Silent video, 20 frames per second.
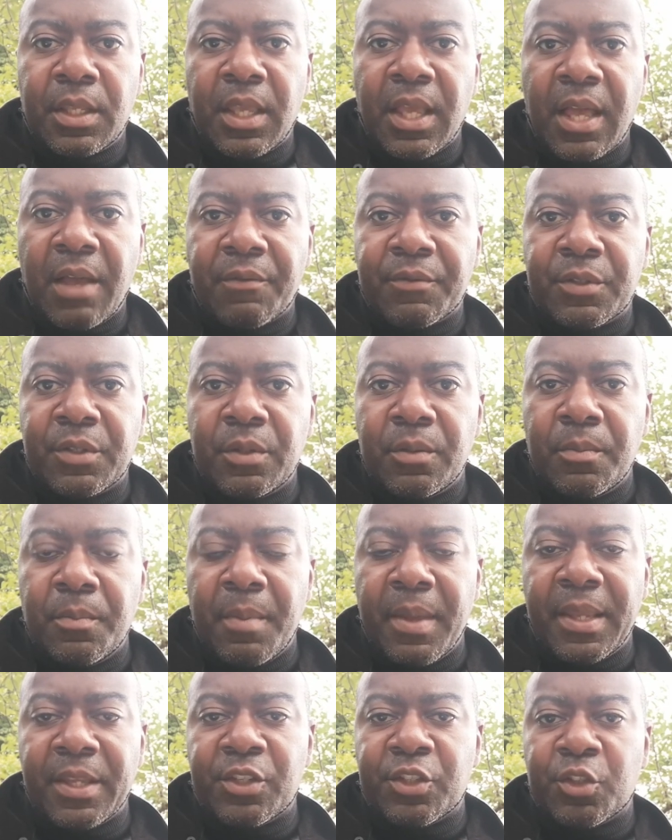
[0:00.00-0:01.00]
You have to
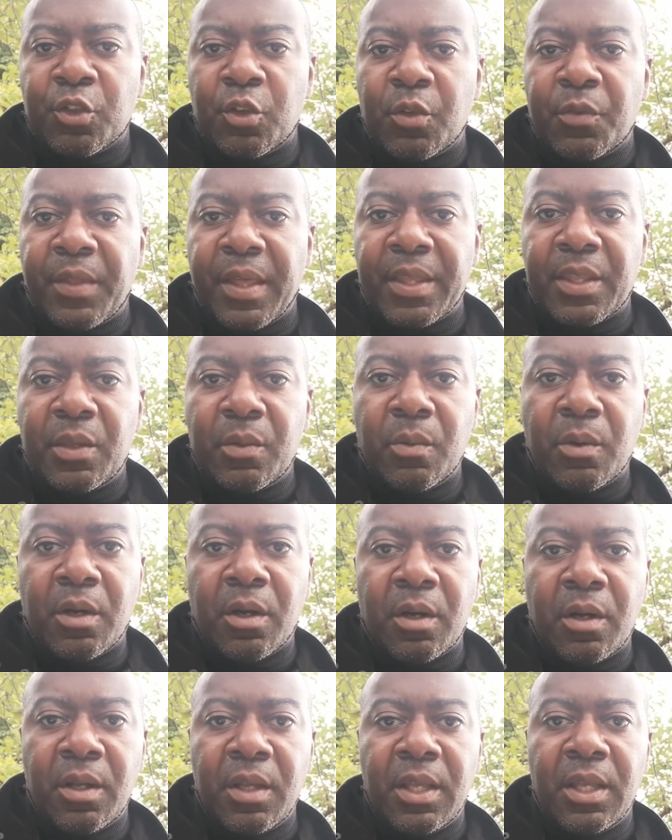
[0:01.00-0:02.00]
make sure that you
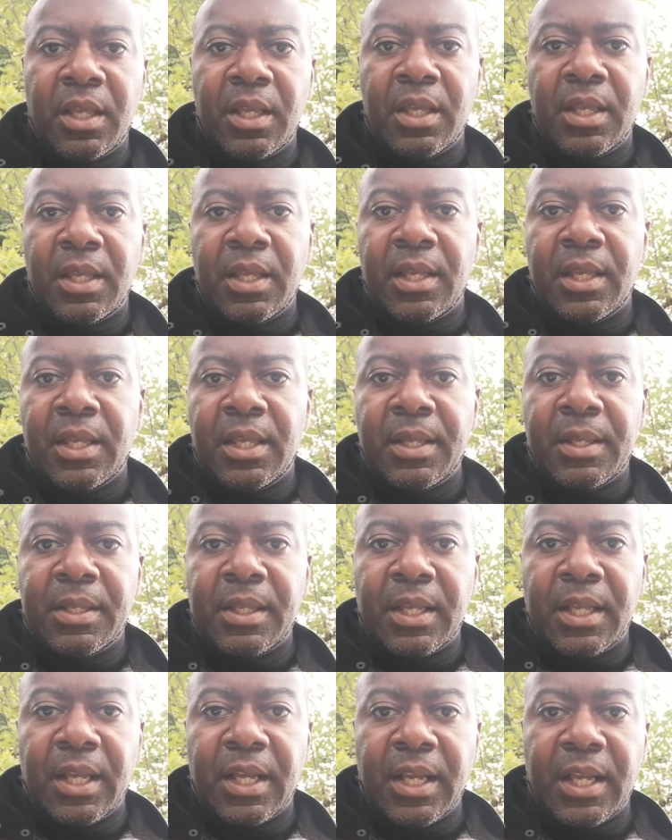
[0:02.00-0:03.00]
are
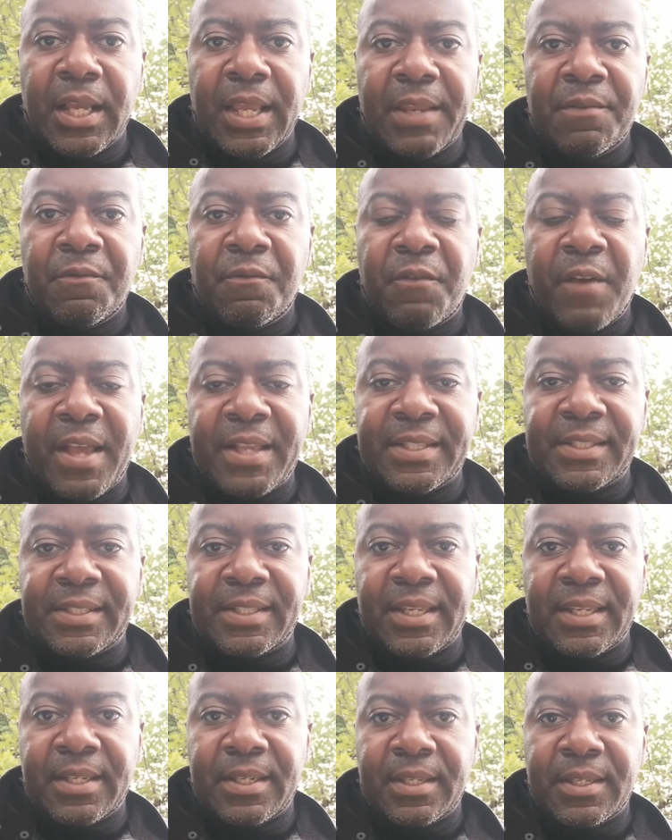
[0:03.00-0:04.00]

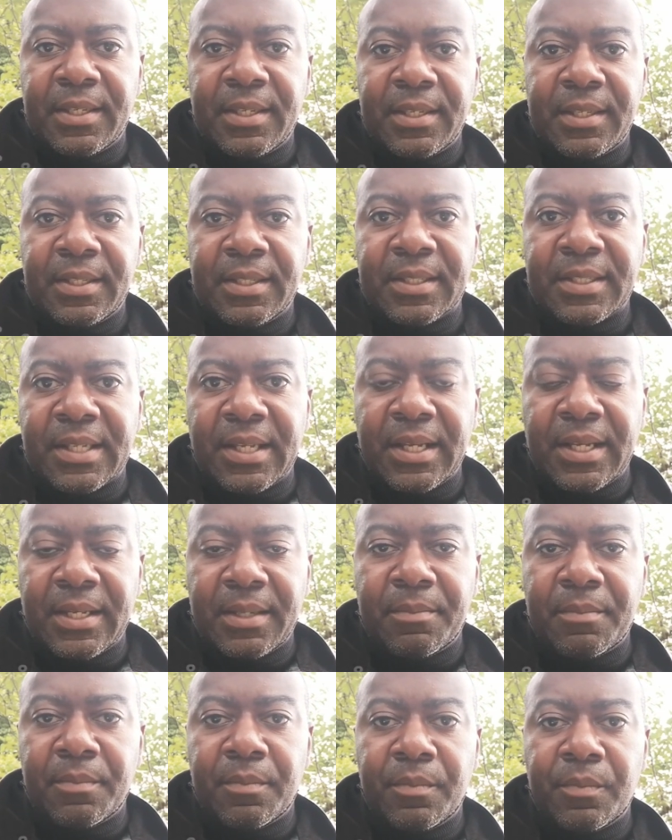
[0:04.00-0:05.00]
investing
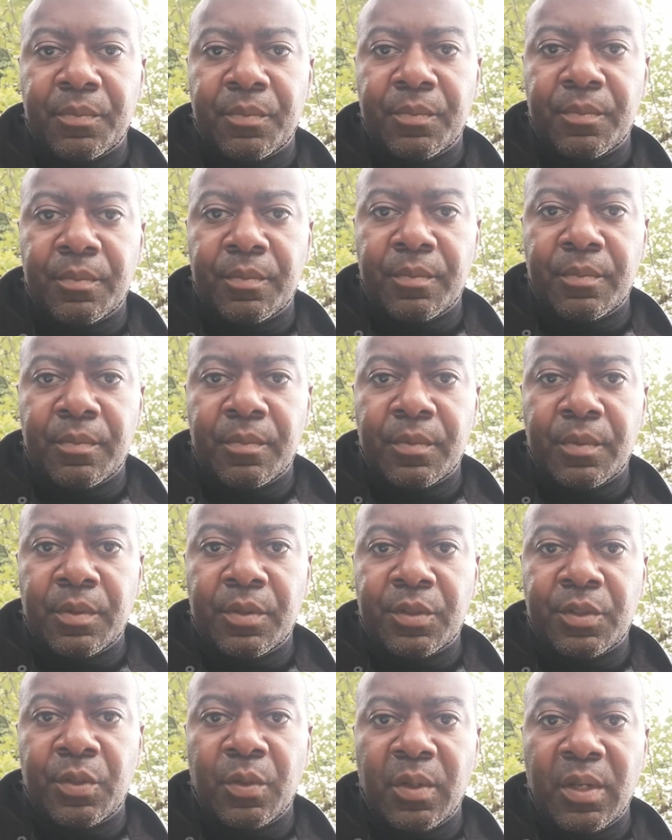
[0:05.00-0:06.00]
time
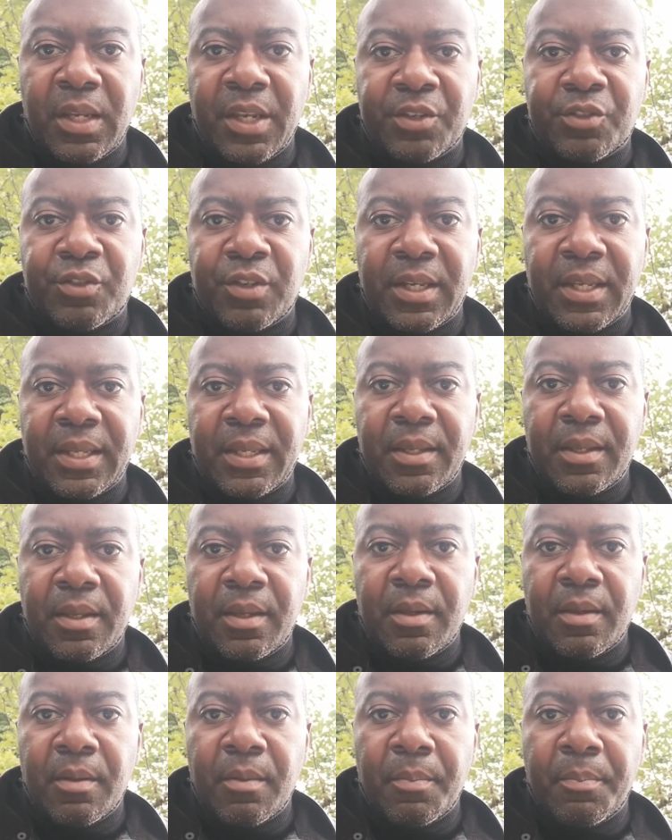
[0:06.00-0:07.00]
to literally
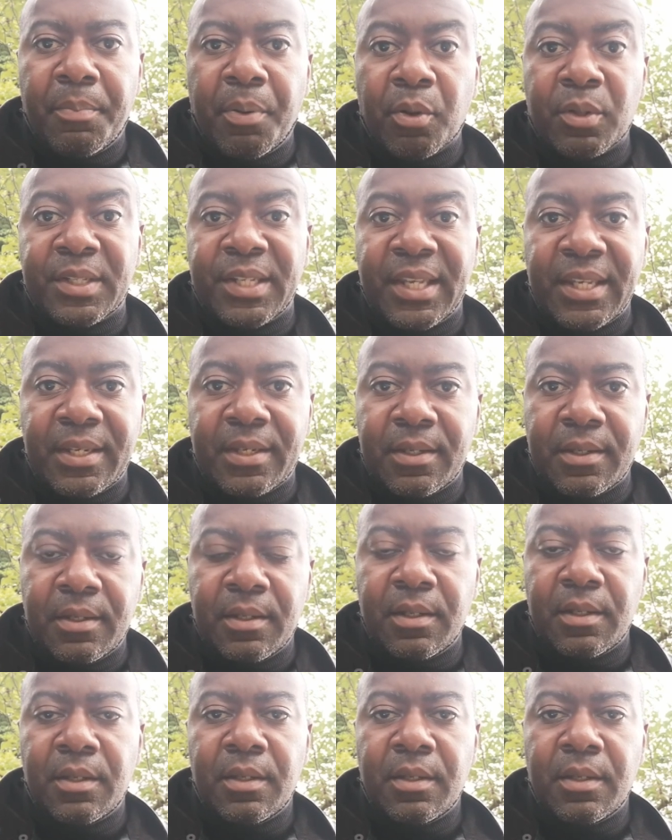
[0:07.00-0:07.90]
put in